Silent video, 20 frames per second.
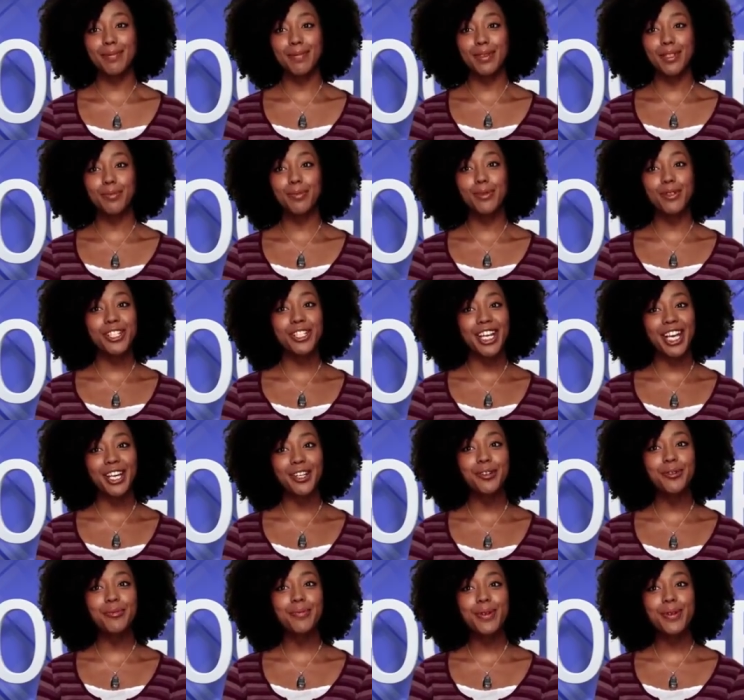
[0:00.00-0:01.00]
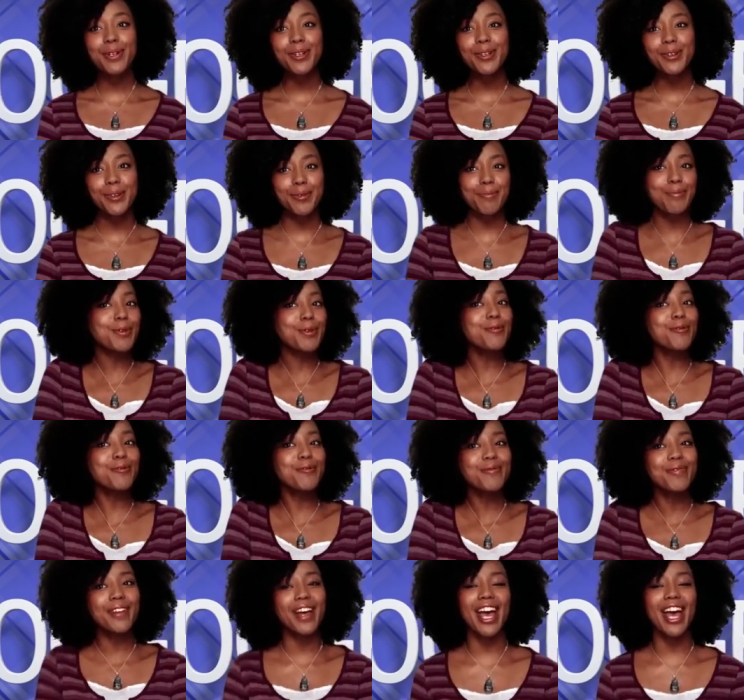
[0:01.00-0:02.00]
NASA engineer
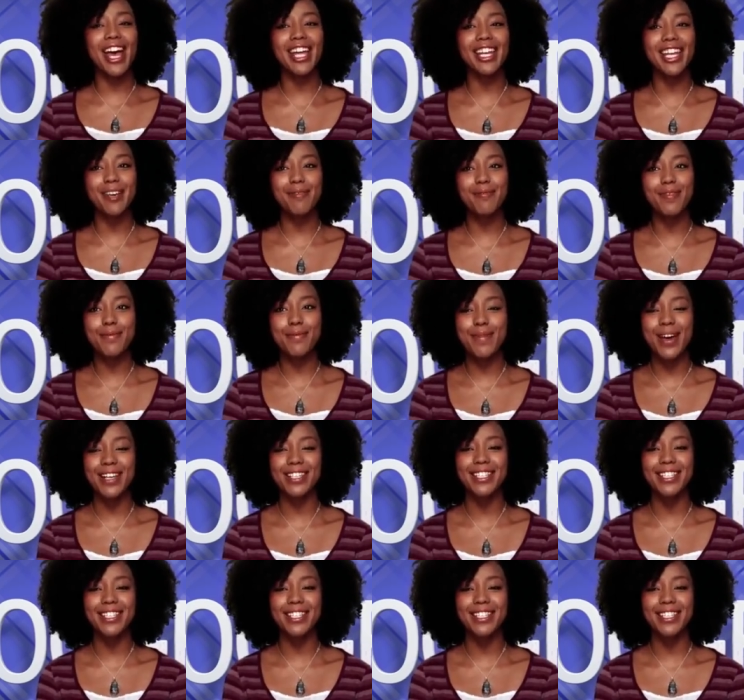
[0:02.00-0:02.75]
Mujigae Cooper